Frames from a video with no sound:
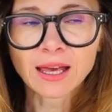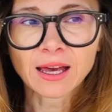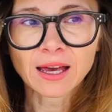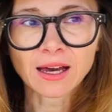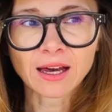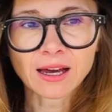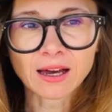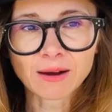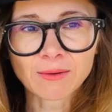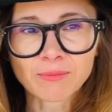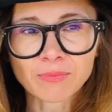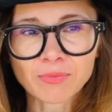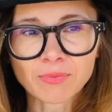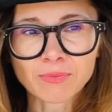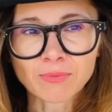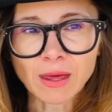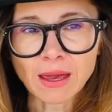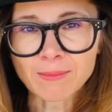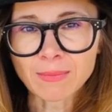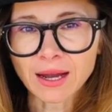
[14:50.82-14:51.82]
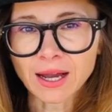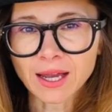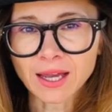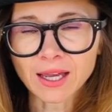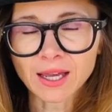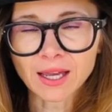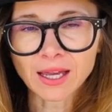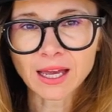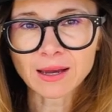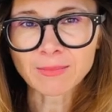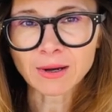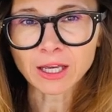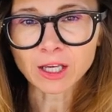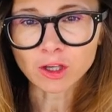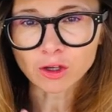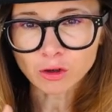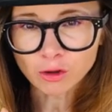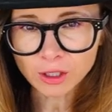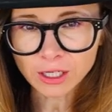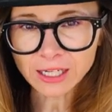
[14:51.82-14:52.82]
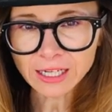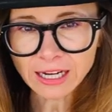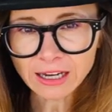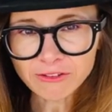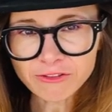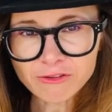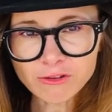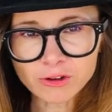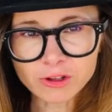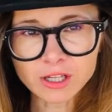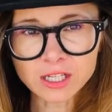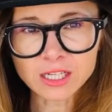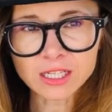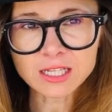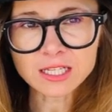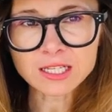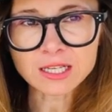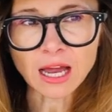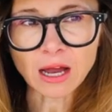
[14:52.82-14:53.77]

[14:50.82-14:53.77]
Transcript: Am I good enough for this?